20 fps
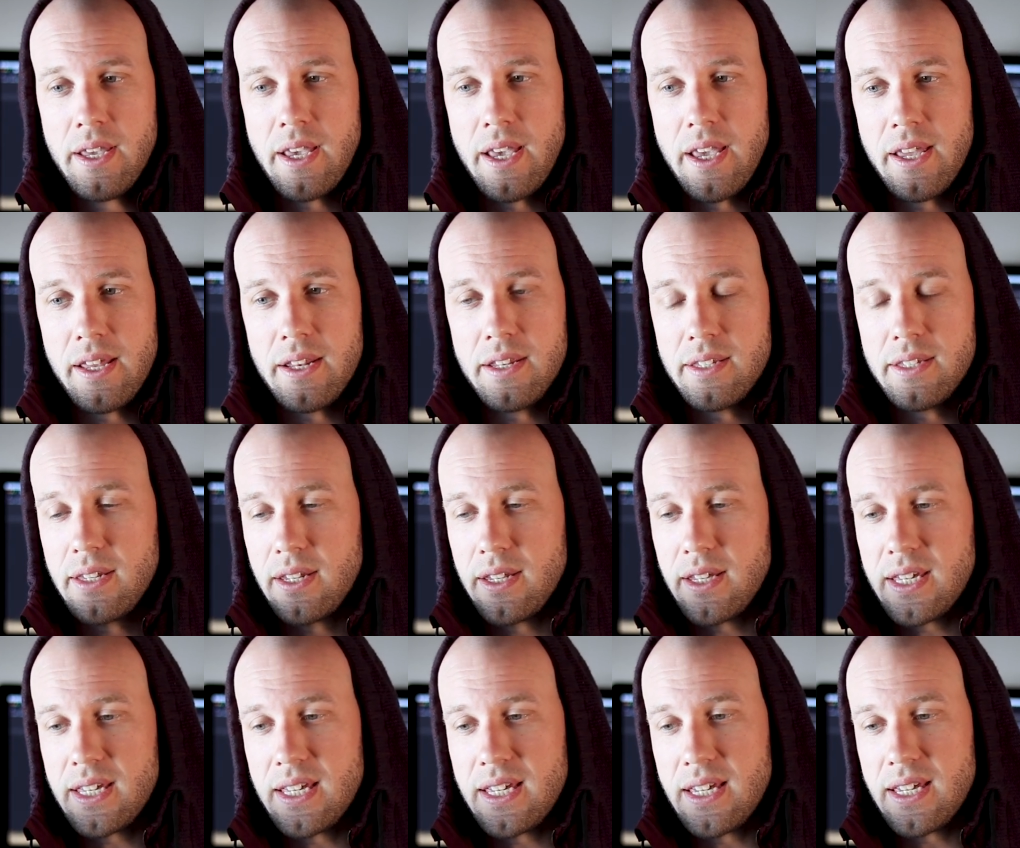and
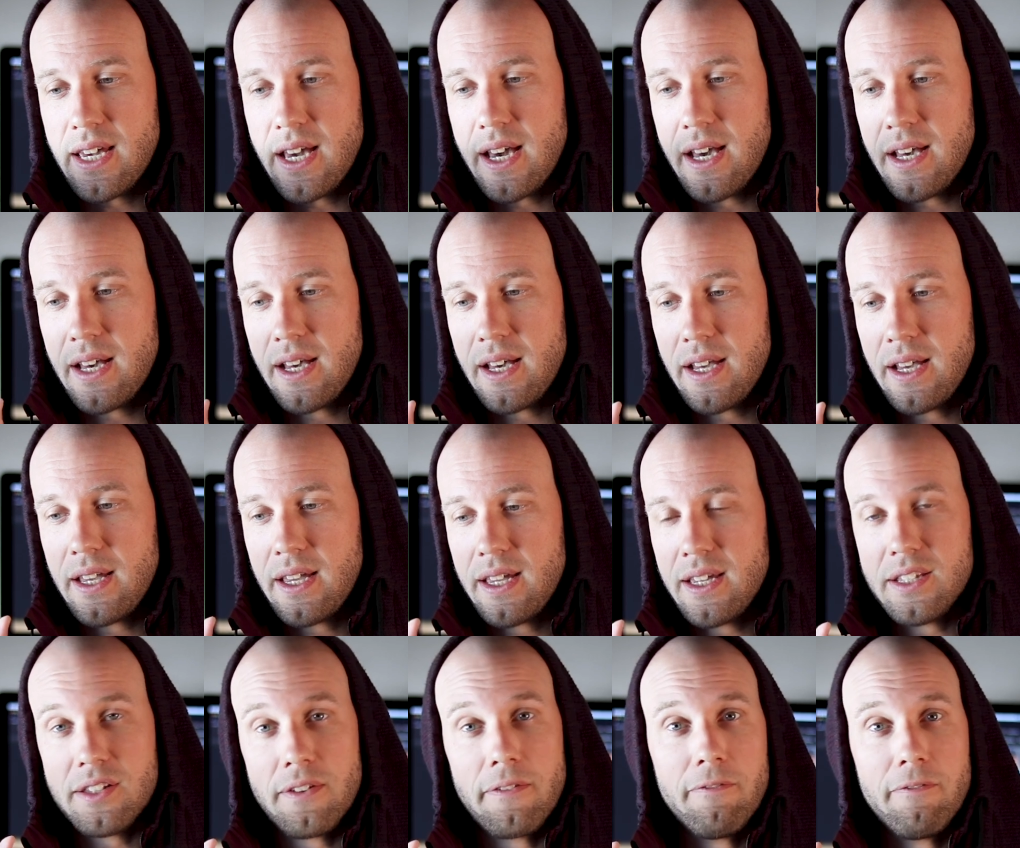he
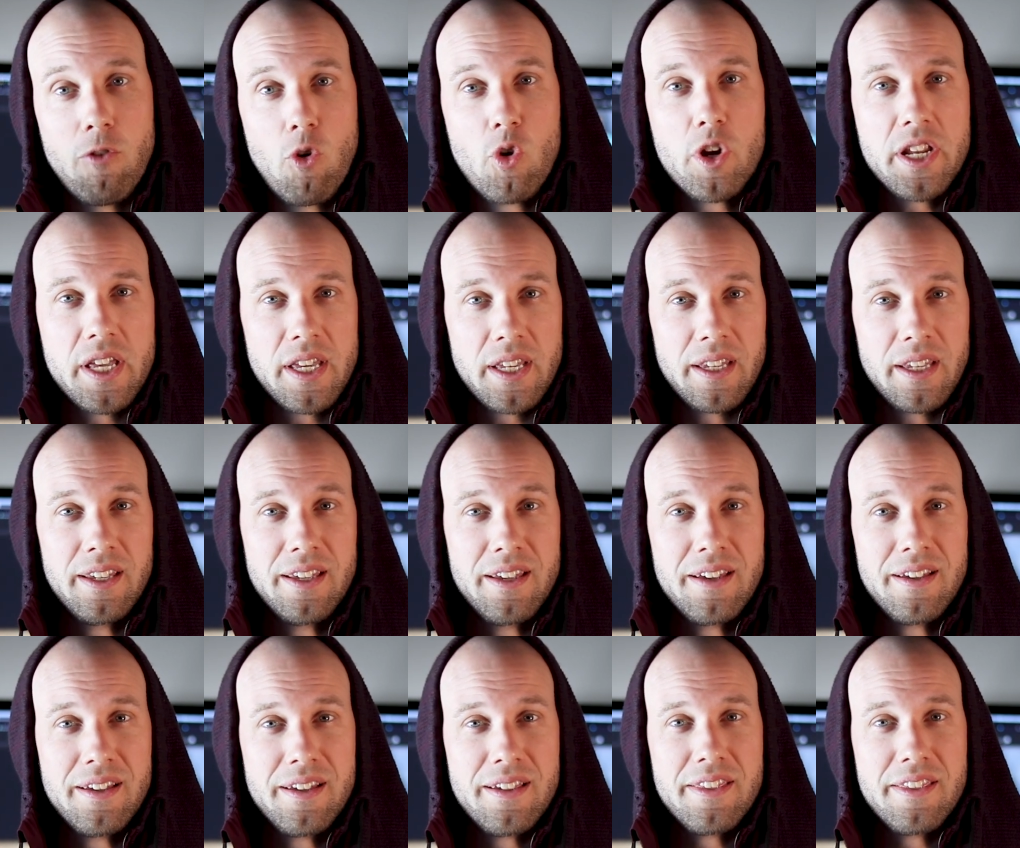is avoiding
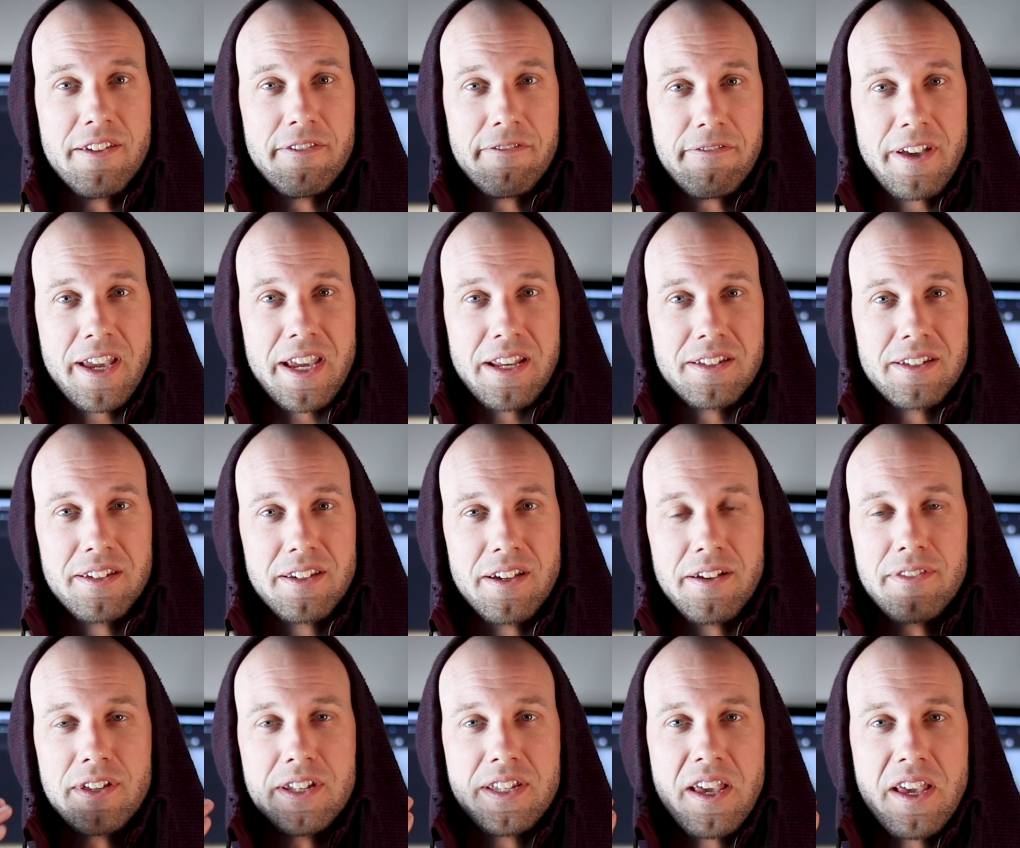the fate
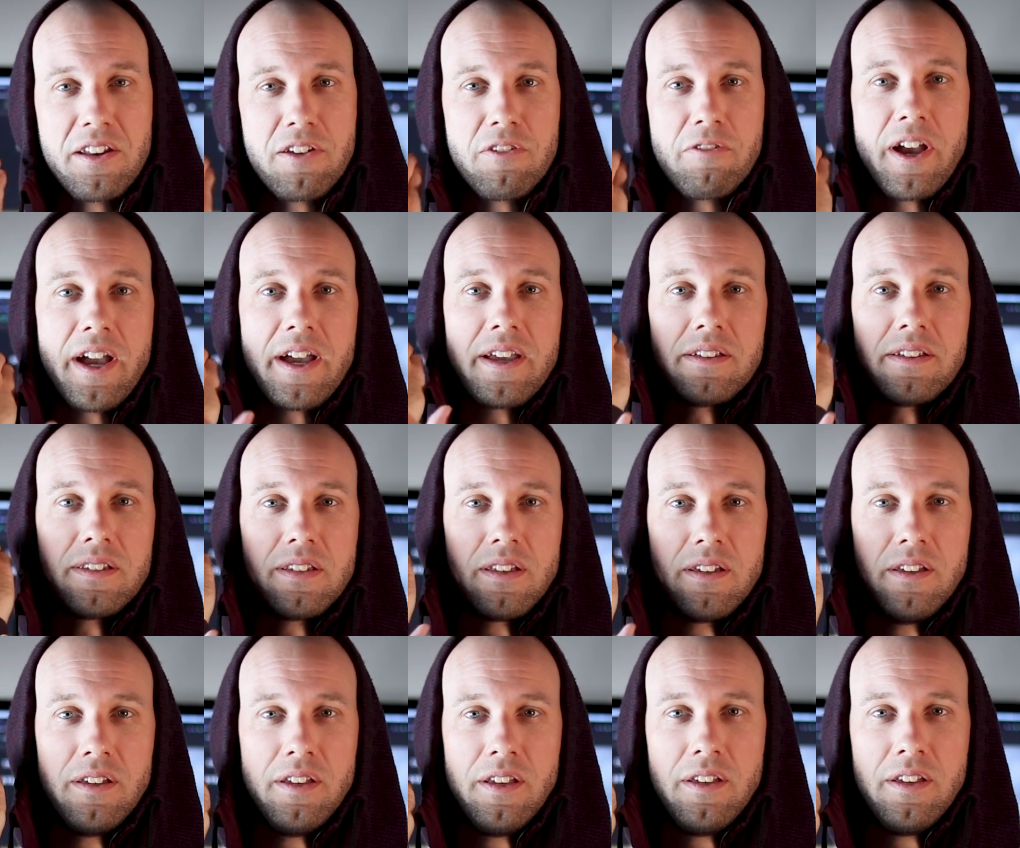of the tenderized
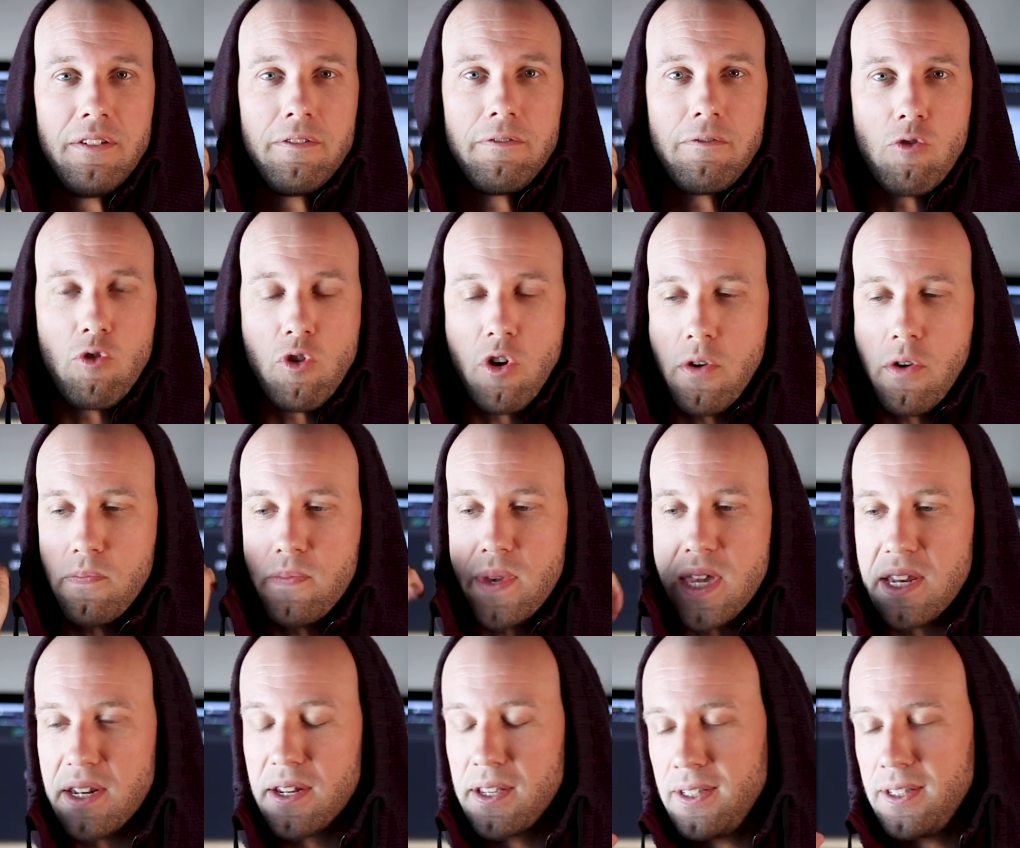forearm
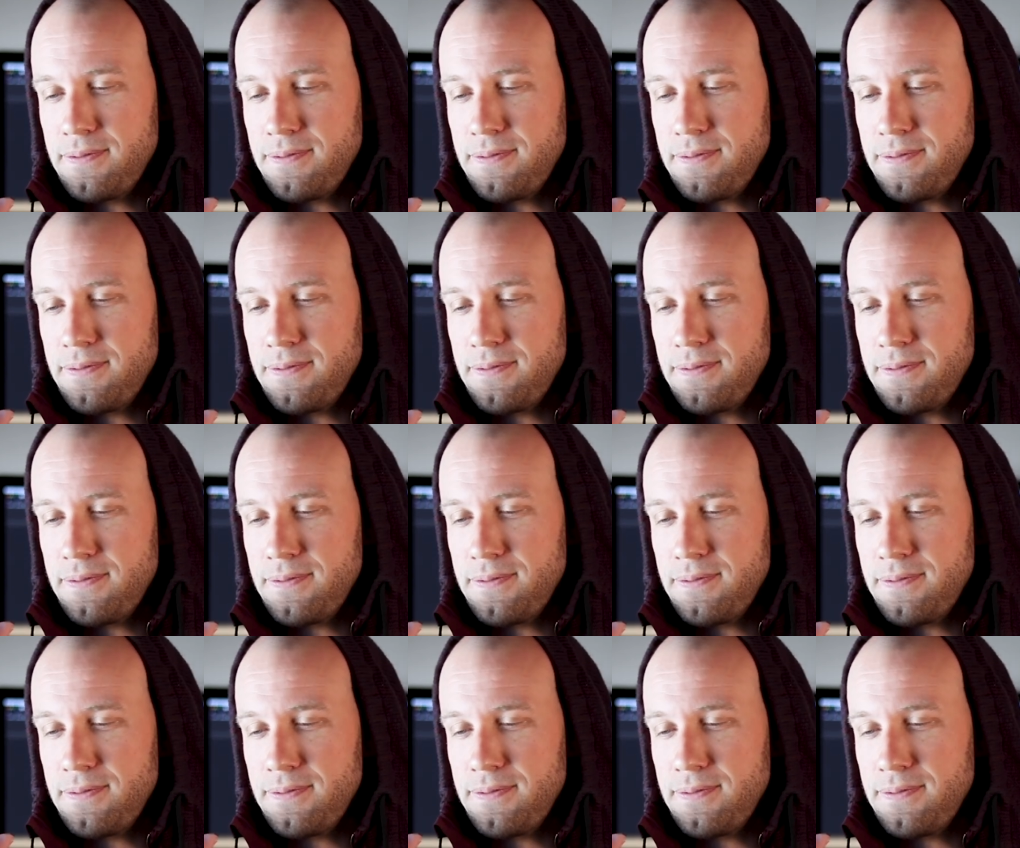meat.